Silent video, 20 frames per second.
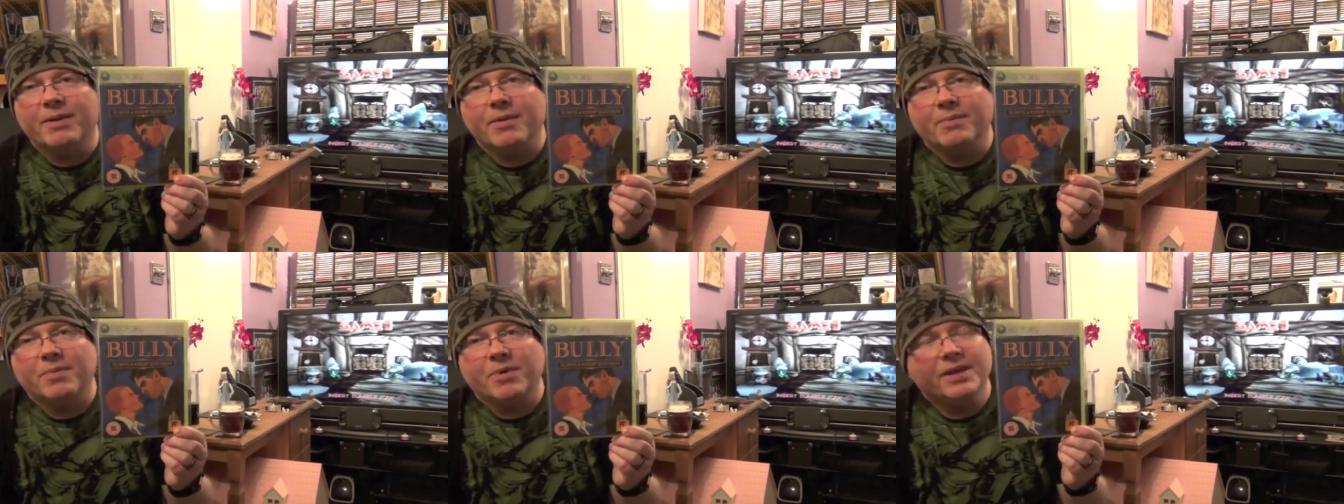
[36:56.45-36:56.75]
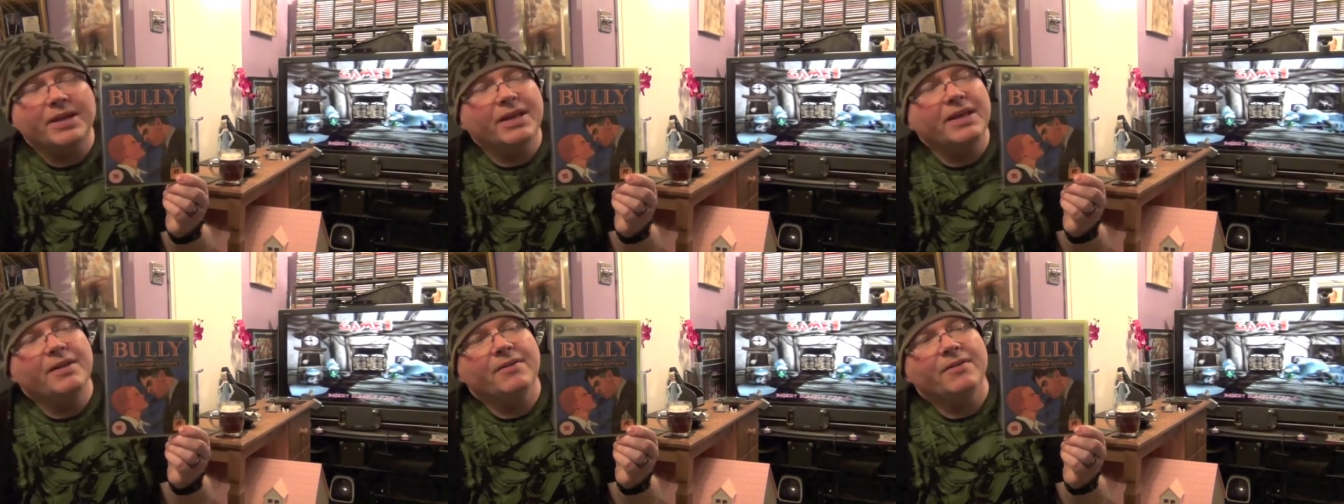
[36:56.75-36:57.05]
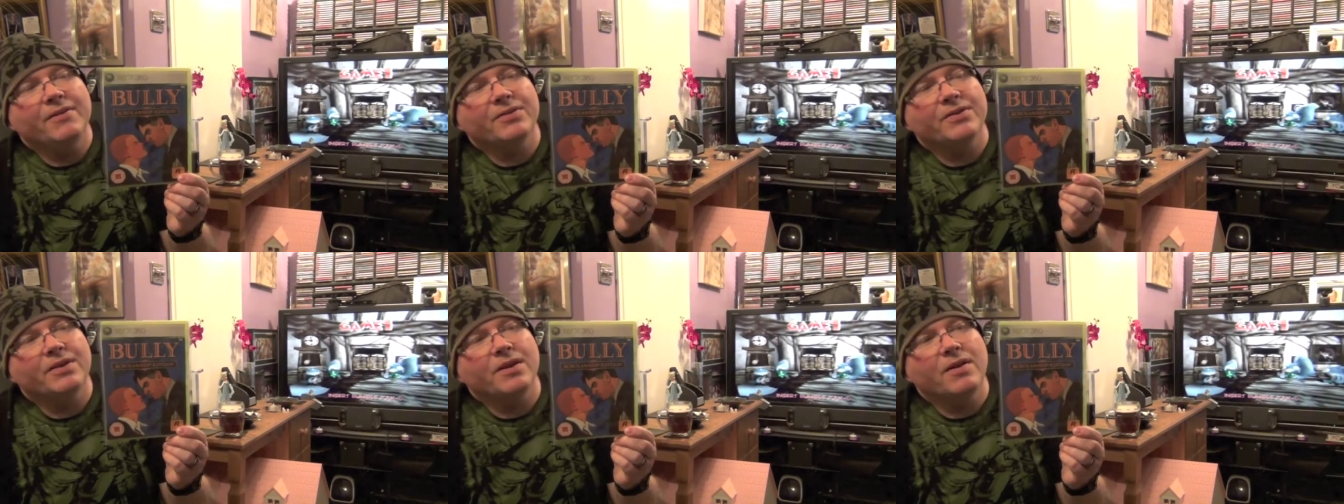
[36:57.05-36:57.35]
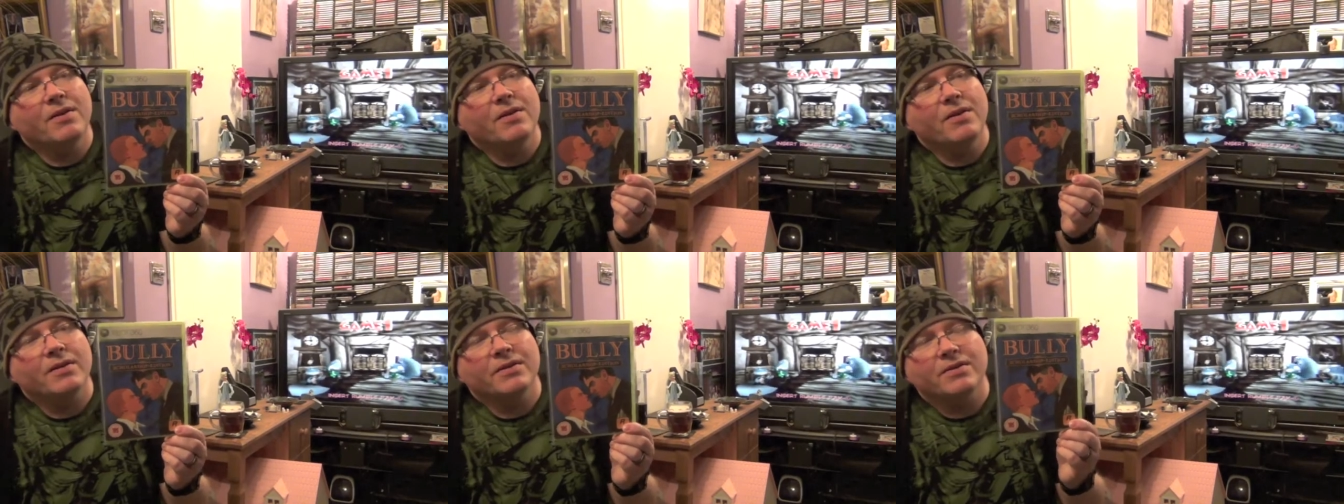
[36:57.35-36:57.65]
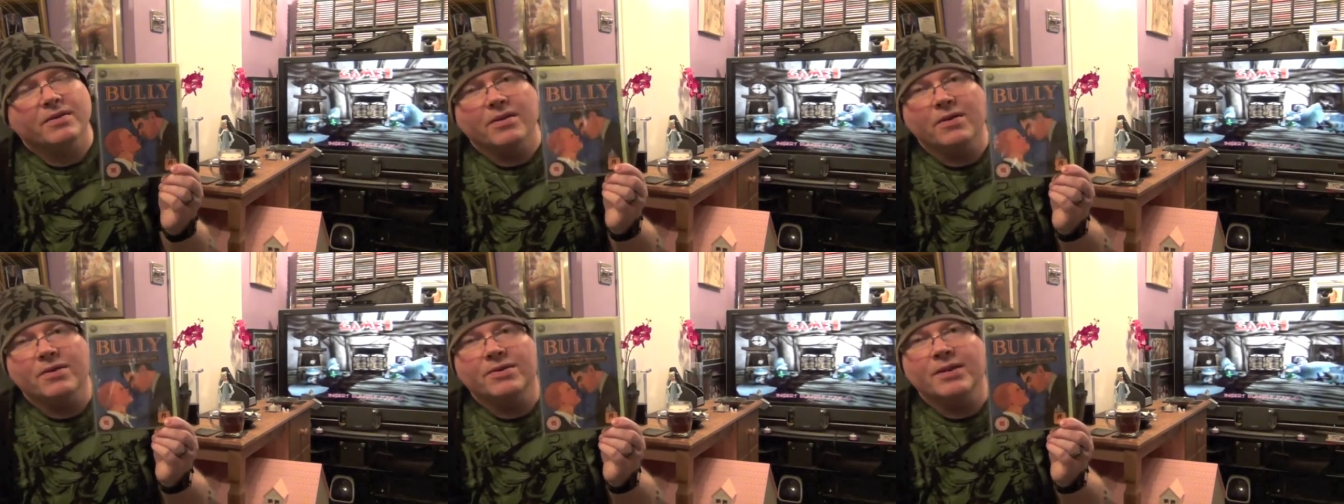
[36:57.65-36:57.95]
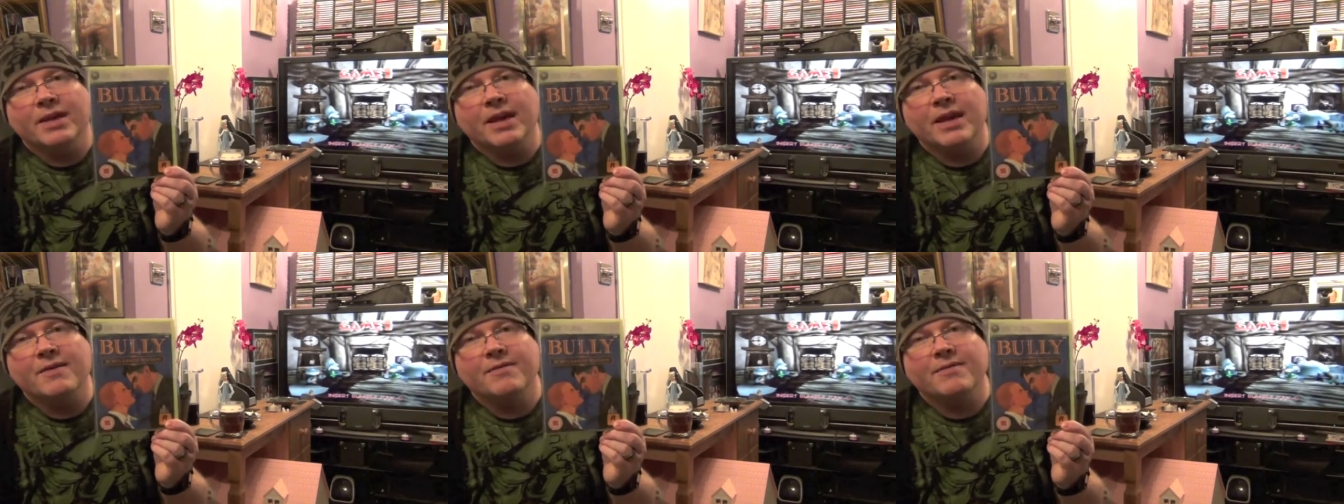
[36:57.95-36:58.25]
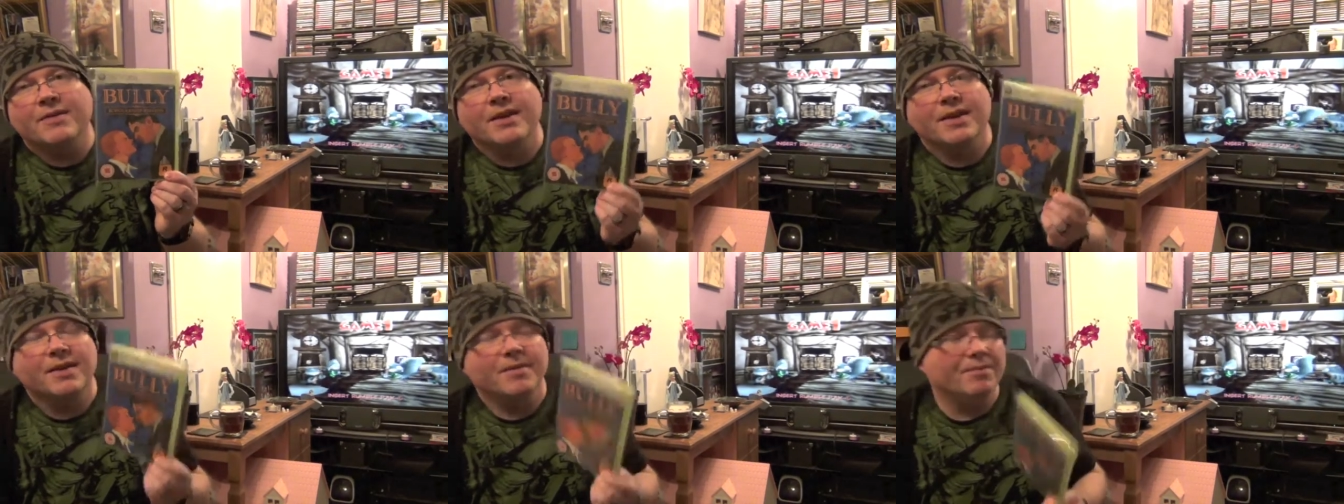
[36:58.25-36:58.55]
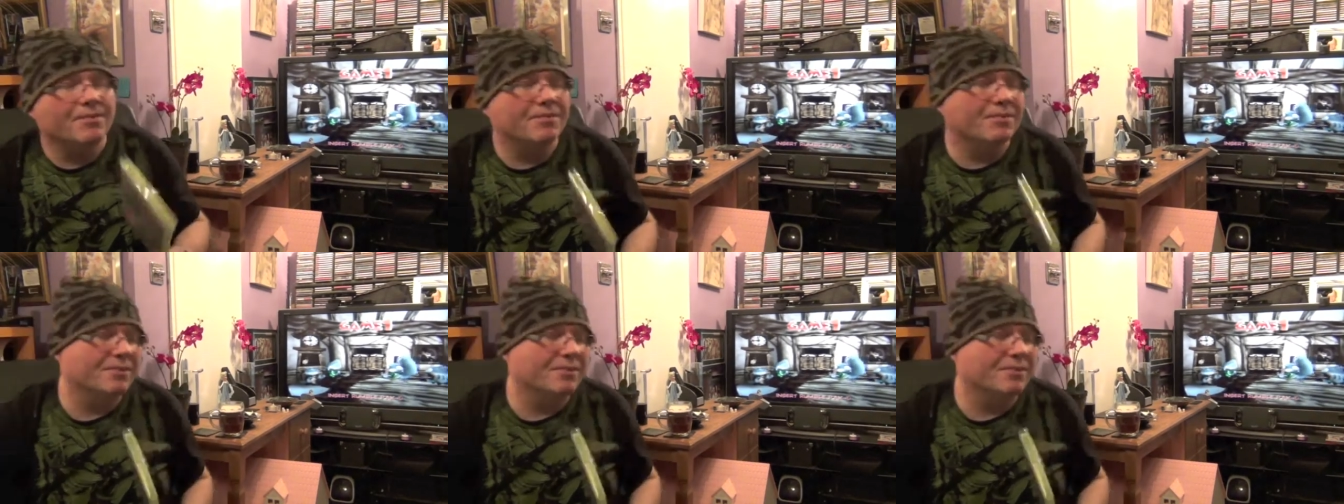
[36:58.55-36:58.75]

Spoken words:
I believe. So it's good to have that.